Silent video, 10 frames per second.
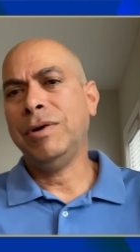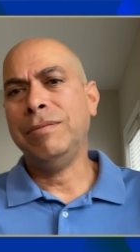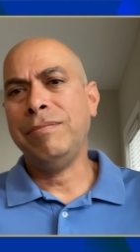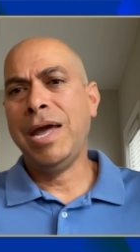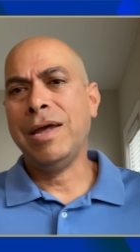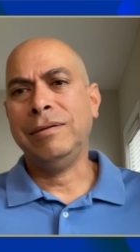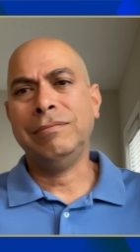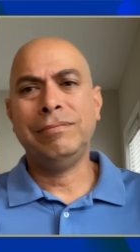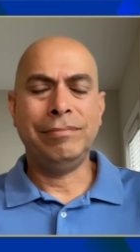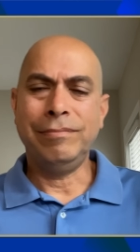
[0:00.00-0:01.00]
But
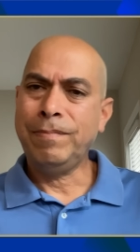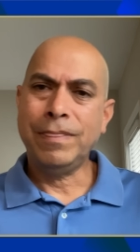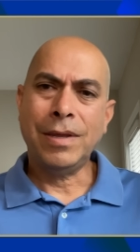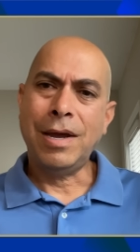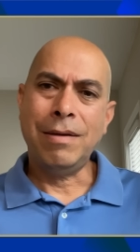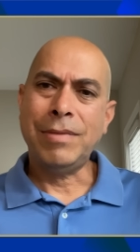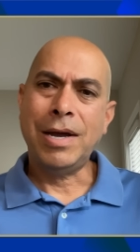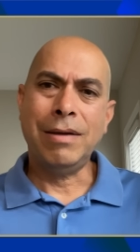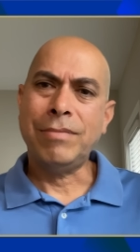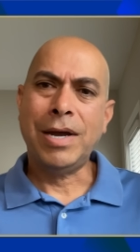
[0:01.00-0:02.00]
man,
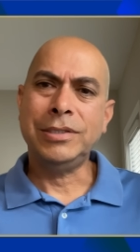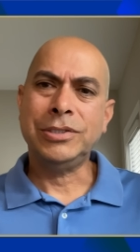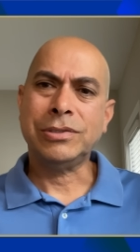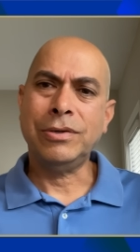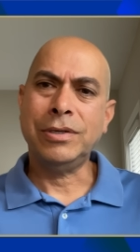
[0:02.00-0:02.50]
I just